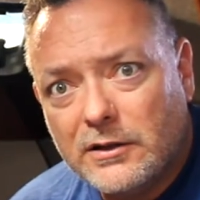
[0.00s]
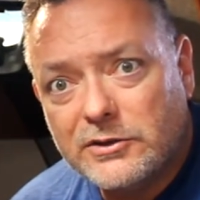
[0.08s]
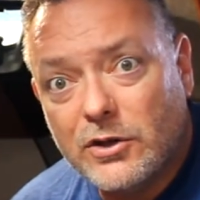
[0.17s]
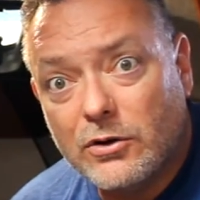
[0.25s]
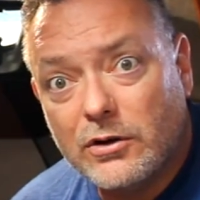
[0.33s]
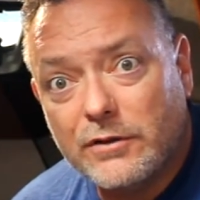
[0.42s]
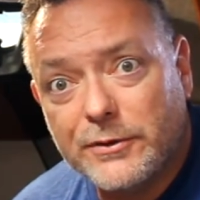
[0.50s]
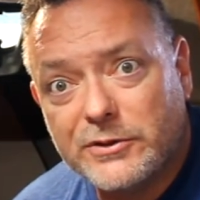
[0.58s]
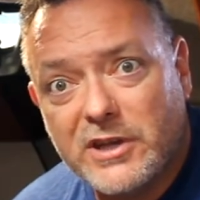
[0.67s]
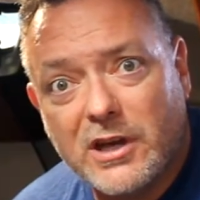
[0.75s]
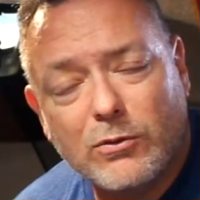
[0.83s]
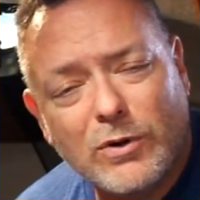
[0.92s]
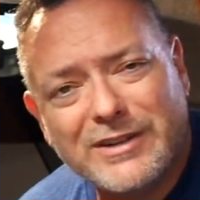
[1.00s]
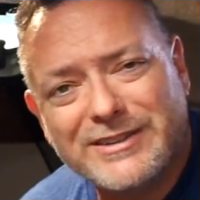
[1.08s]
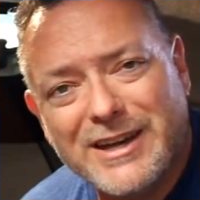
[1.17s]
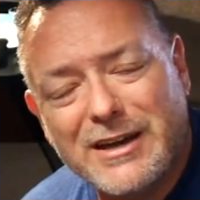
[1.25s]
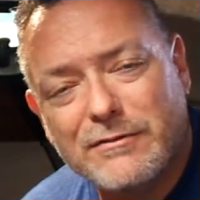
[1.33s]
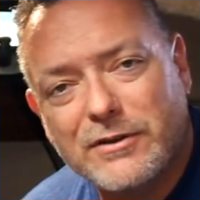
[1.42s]
So if you're saying, well
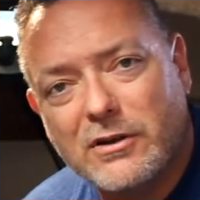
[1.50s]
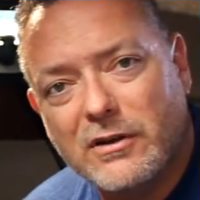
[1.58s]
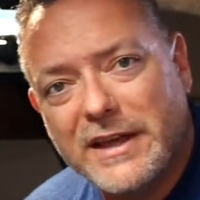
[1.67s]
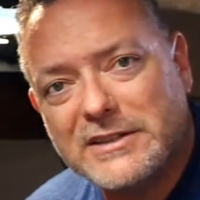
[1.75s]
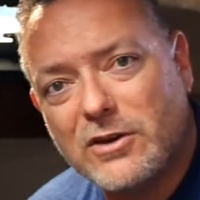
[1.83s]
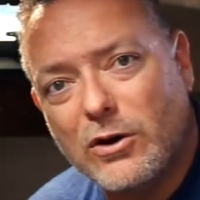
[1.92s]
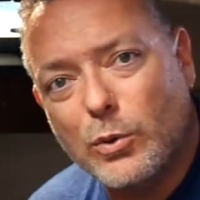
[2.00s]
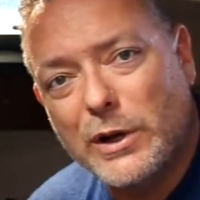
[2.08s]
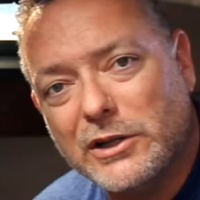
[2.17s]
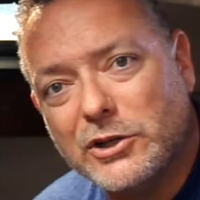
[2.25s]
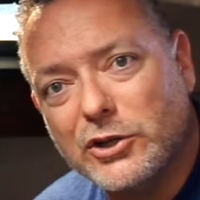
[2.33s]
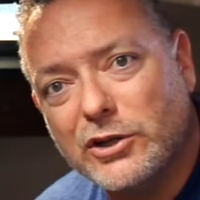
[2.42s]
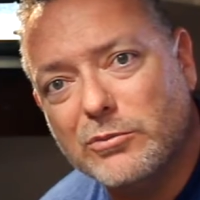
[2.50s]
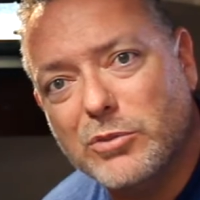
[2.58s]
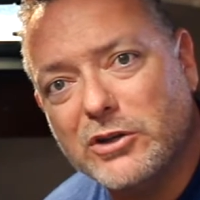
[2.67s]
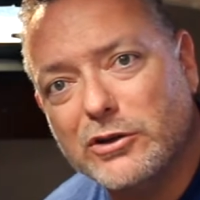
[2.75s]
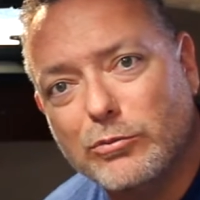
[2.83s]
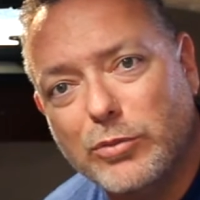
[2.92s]
Dave, you know, that's all and good,
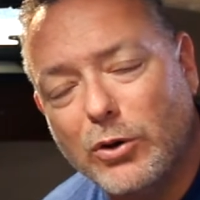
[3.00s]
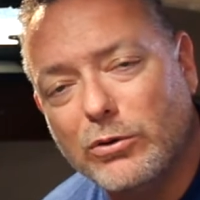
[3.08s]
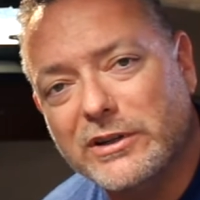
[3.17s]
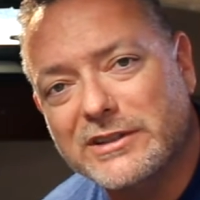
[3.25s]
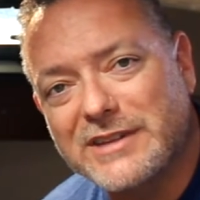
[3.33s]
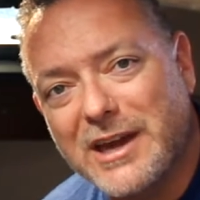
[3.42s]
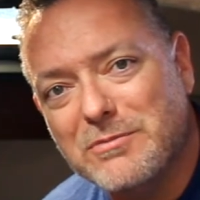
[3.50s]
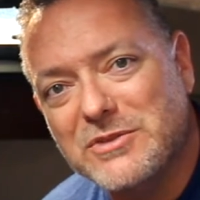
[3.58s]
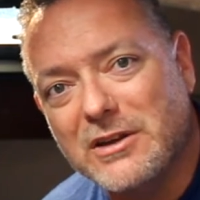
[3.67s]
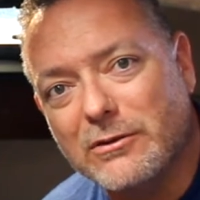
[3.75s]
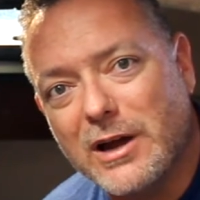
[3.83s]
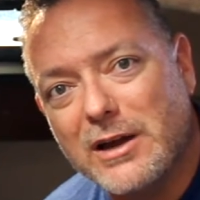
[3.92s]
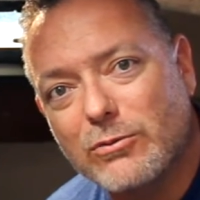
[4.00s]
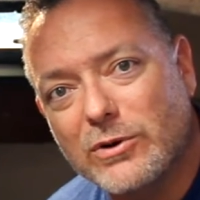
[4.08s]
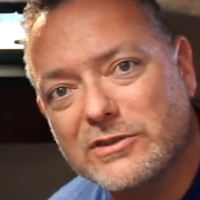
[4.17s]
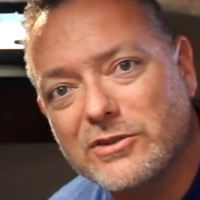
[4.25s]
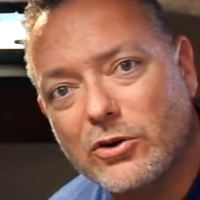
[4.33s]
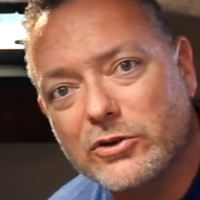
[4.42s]
but your boat is empty, right?
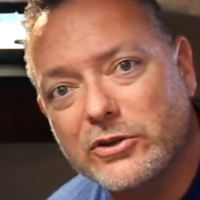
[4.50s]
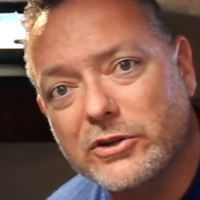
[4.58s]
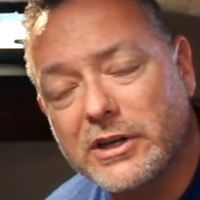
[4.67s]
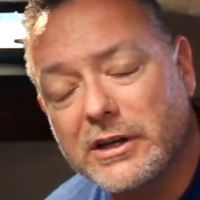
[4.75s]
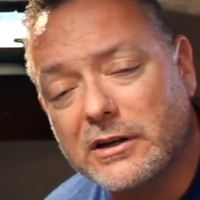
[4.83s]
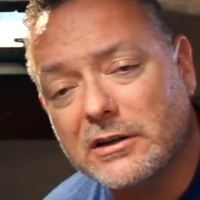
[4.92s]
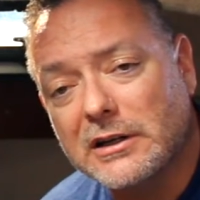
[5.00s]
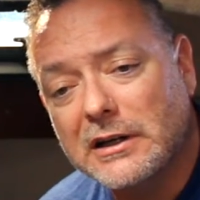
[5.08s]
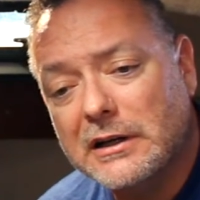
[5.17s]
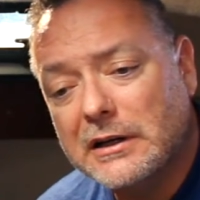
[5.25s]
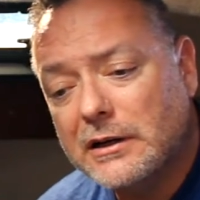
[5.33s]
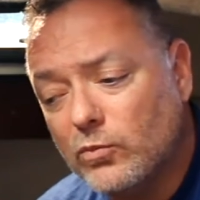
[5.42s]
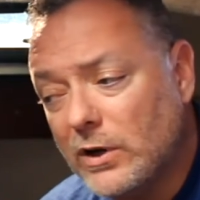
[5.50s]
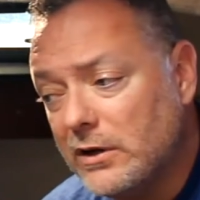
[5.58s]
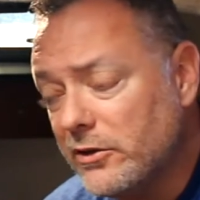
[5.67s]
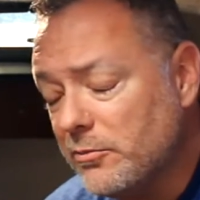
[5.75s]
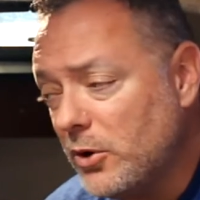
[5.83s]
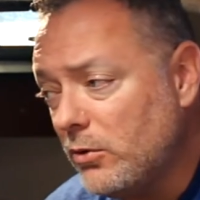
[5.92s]
Where's all your gear?
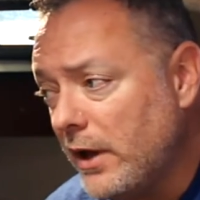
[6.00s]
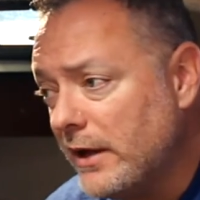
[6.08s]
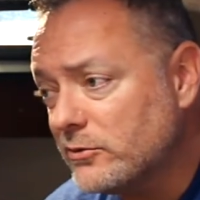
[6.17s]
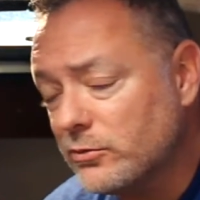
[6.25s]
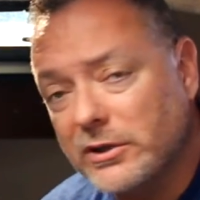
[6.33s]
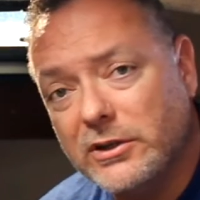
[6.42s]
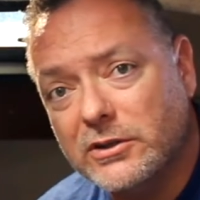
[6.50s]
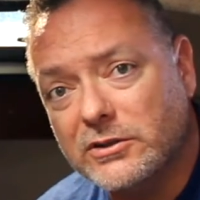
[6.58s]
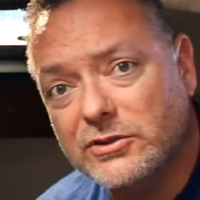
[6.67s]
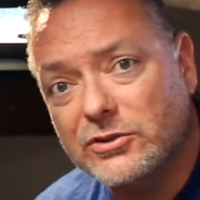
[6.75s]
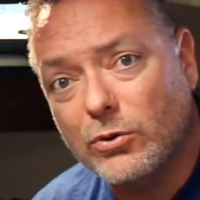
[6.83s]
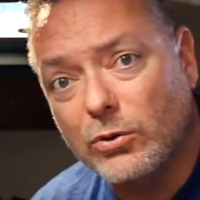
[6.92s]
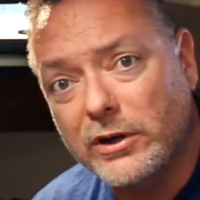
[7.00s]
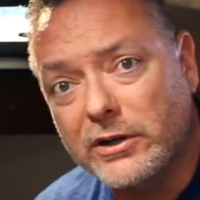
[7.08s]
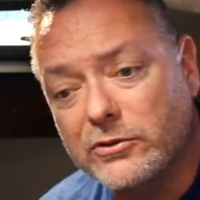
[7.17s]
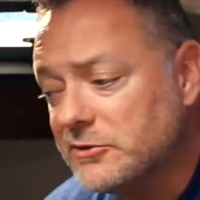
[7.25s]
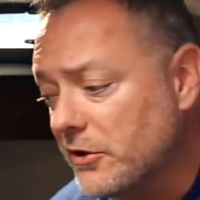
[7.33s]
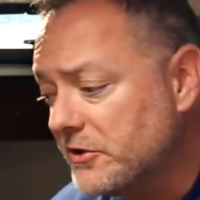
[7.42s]
Well, the boat has really good
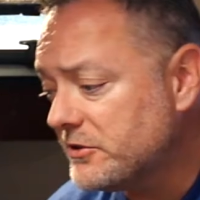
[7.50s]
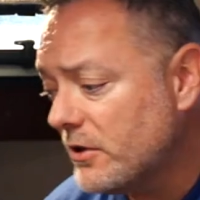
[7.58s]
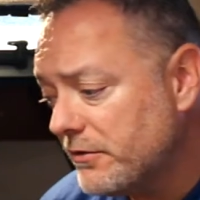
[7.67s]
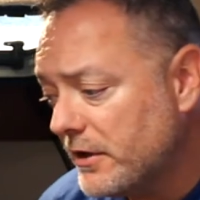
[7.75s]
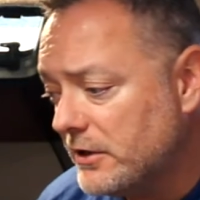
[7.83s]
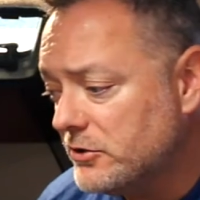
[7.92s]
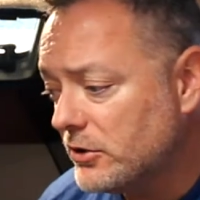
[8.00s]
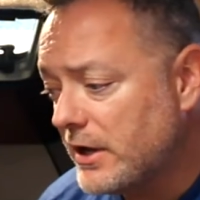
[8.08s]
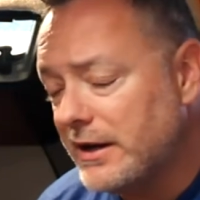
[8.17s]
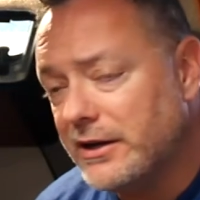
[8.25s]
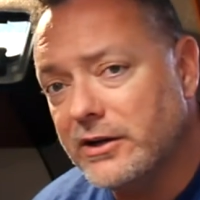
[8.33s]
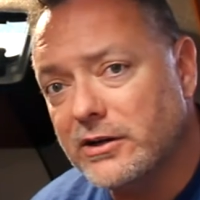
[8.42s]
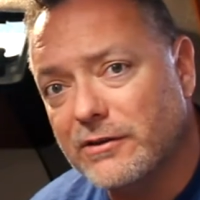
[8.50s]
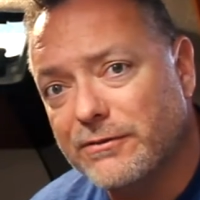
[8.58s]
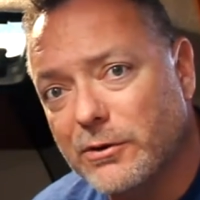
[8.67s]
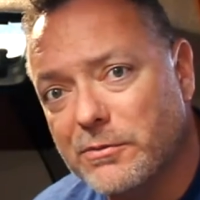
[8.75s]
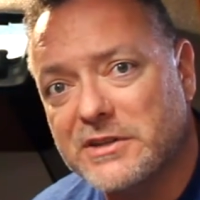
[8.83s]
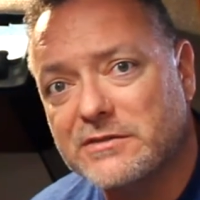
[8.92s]
storage. So the stuff that I took out of here to
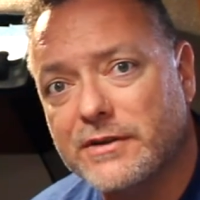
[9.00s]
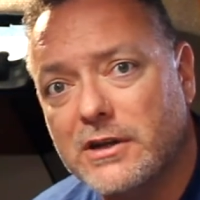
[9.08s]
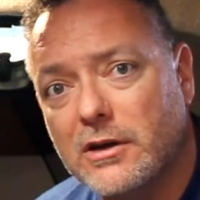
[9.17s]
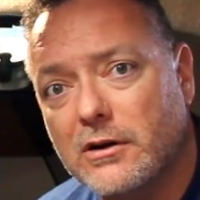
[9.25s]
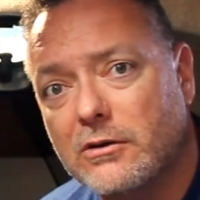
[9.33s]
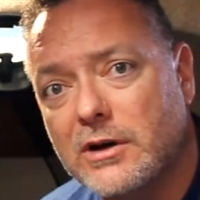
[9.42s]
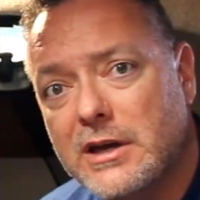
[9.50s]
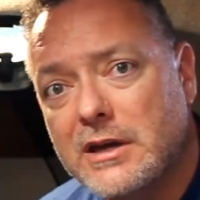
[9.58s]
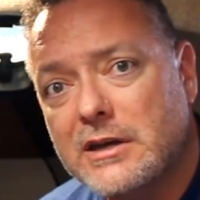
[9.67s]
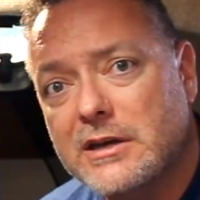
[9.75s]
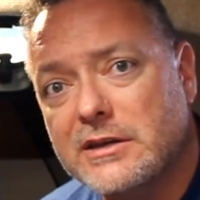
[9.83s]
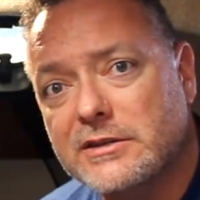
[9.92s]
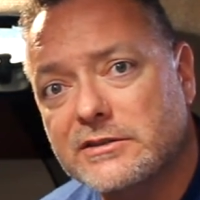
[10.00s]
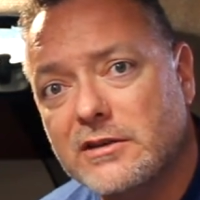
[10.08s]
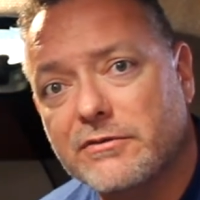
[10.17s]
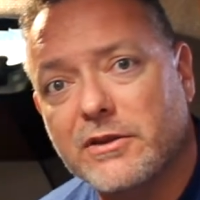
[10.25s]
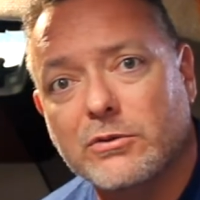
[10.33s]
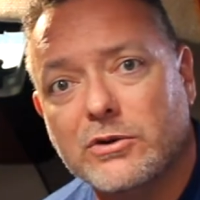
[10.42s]
film this video is
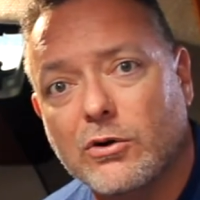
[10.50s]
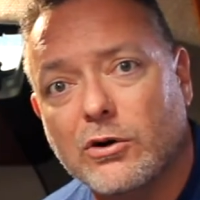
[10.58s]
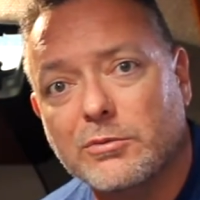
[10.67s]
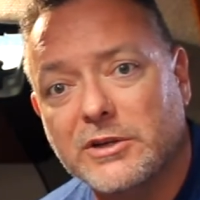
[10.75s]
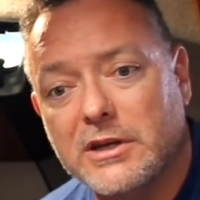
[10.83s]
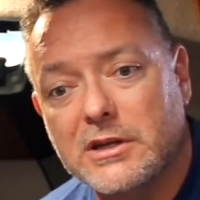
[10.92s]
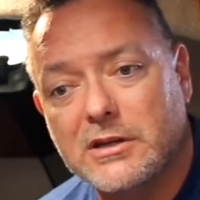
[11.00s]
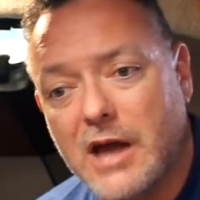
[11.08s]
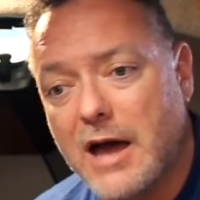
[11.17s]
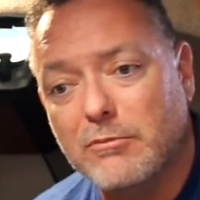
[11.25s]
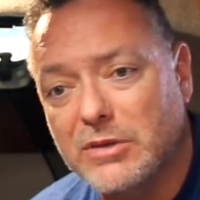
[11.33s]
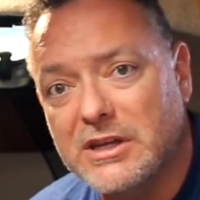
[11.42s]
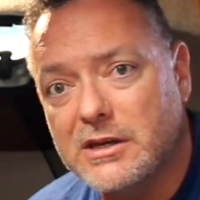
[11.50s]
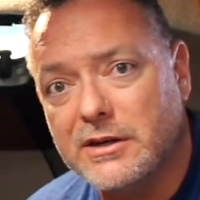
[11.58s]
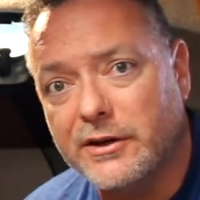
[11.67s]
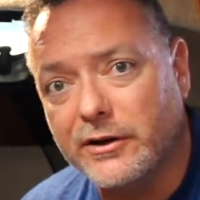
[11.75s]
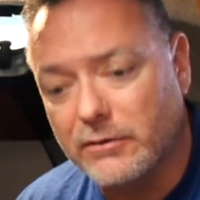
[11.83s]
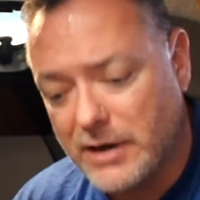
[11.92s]
stuff that would normally not be in
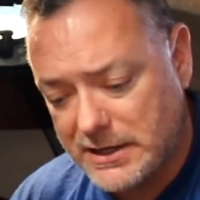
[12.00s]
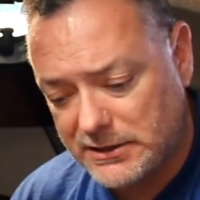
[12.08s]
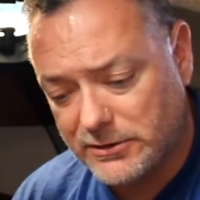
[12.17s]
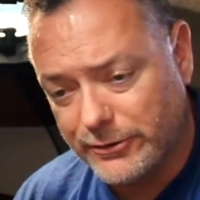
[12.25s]
here, right?